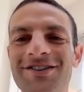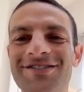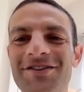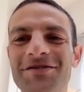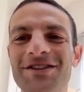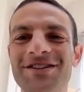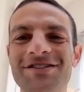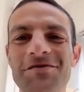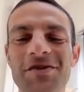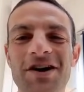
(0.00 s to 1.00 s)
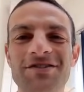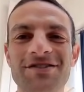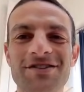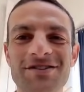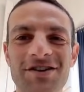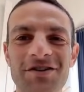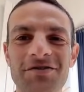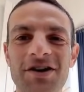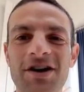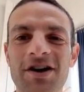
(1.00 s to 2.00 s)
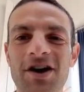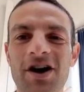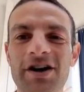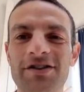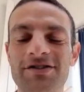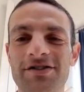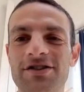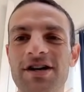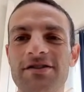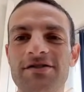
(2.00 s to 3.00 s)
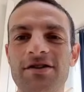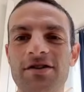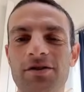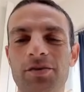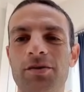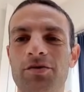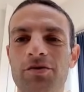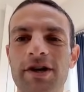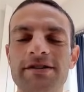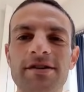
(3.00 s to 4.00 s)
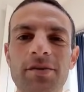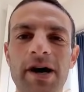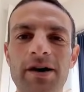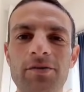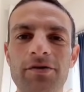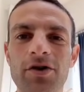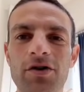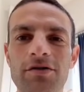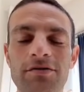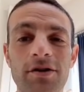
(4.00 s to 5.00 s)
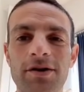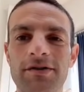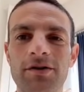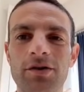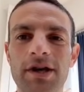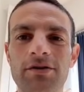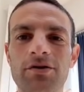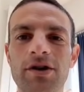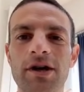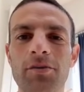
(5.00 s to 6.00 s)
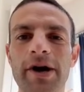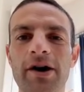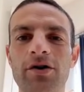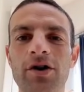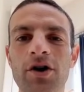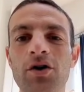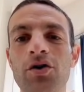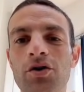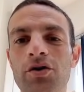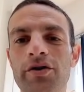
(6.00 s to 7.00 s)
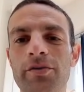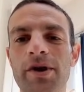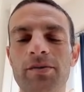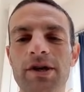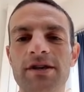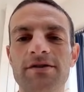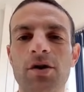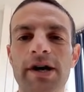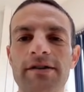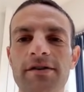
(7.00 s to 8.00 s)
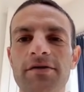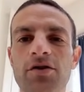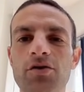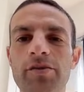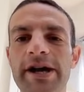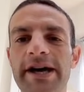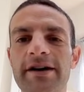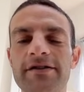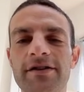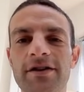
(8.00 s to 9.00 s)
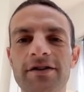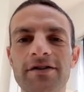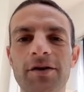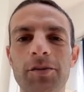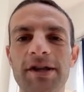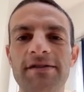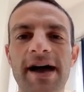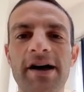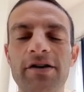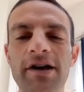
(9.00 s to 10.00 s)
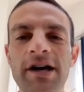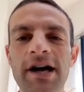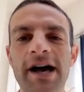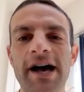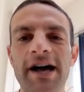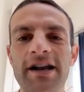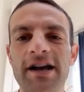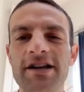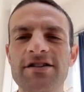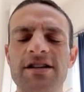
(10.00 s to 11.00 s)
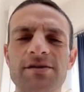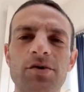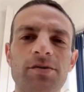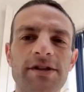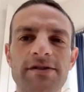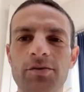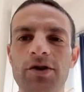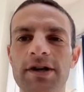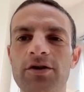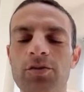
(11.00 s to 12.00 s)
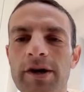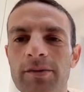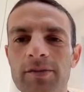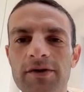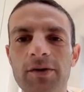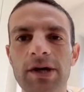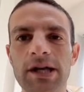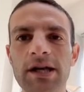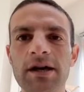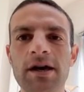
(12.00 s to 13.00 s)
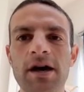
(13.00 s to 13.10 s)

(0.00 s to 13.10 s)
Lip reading: Some of these comparisons kind of either suggest that the people writing about him have got no idea what they're talking about, or that maybe he's quite a difficult player to pin down. And actually, it's probably somewhere a little bit in between.